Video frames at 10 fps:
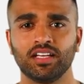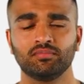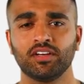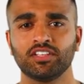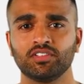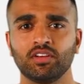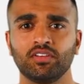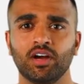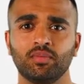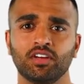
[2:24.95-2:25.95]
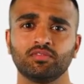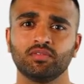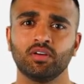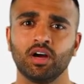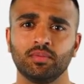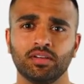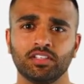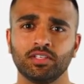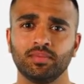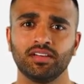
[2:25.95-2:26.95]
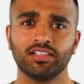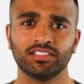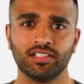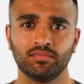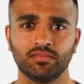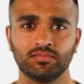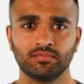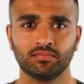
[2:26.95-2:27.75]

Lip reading: and reinstall the upper control arm to the spindle assembly.